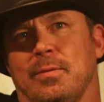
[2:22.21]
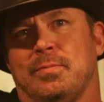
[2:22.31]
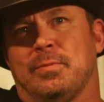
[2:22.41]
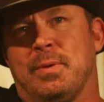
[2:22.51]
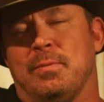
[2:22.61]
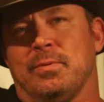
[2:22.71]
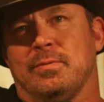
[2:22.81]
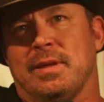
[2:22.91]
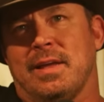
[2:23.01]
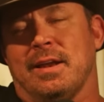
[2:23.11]
some people,
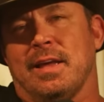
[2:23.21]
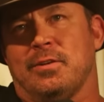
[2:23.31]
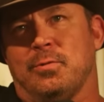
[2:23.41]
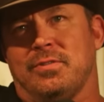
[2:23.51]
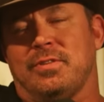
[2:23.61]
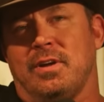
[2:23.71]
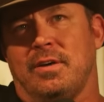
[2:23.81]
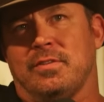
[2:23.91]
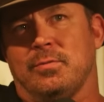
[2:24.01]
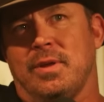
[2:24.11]
they kind of got twisted
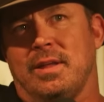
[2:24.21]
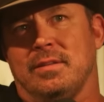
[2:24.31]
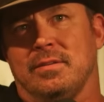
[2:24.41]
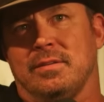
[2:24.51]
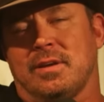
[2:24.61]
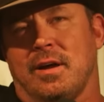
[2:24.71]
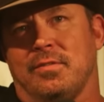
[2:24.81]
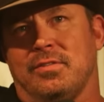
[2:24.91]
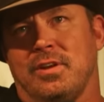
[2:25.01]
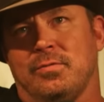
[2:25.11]
off because we had the
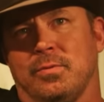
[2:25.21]
conversation